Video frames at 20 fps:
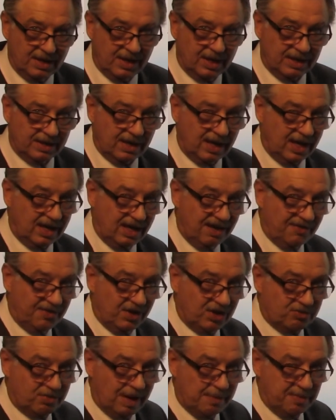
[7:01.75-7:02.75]
Not if
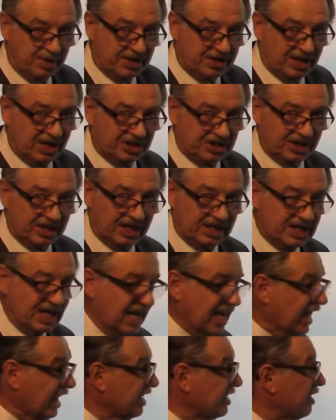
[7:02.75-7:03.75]
there's repetition in the
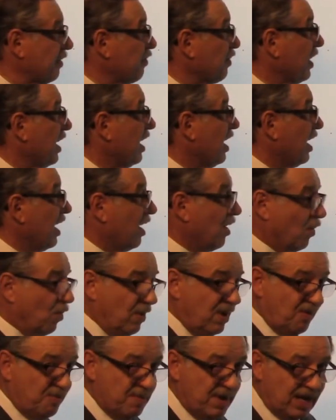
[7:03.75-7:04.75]
text.
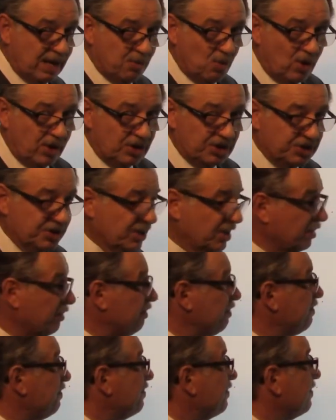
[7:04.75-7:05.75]
We have many more to show.
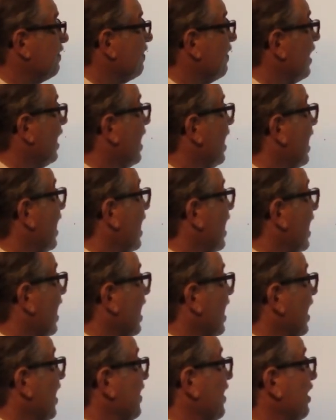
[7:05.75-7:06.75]

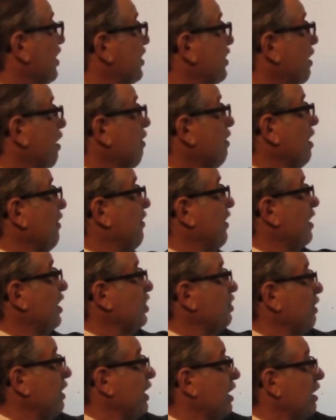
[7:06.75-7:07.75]
The children of
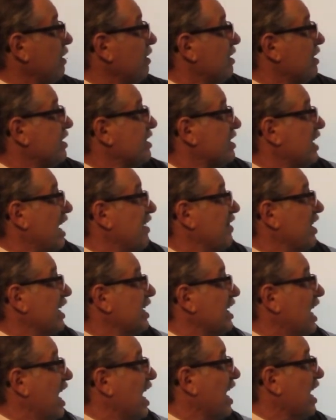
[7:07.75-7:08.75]
Israel, 7
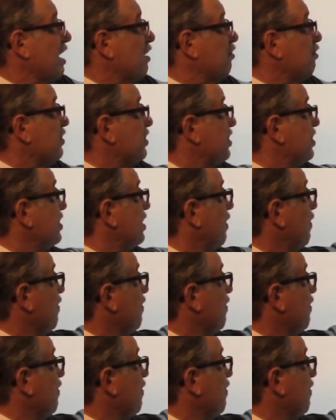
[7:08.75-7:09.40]
times.